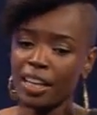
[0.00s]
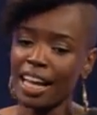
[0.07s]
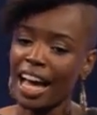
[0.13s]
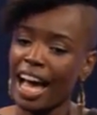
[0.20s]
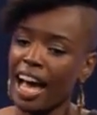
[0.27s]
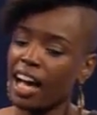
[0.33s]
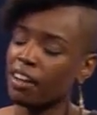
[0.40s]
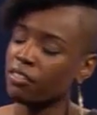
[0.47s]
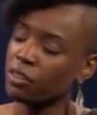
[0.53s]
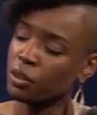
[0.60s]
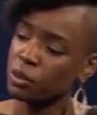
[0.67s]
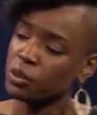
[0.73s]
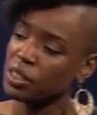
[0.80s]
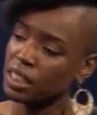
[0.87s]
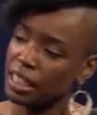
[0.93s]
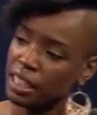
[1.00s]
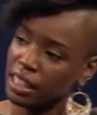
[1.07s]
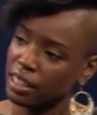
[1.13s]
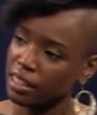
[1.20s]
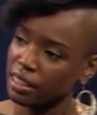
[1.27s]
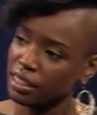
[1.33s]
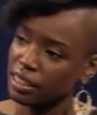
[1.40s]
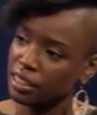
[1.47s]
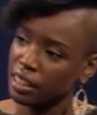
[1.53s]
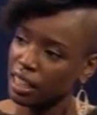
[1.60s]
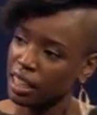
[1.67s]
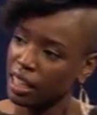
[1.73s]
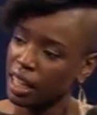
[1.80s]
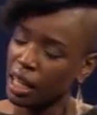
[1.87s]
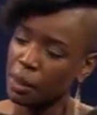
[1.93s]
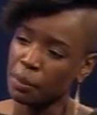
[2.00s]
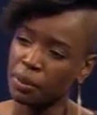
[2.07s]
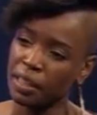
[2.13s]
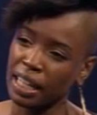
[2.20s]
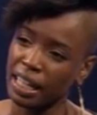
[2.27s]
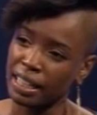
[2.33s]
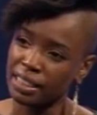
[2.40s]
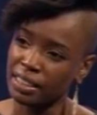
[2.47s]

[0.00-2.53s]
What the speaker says: have those things in place,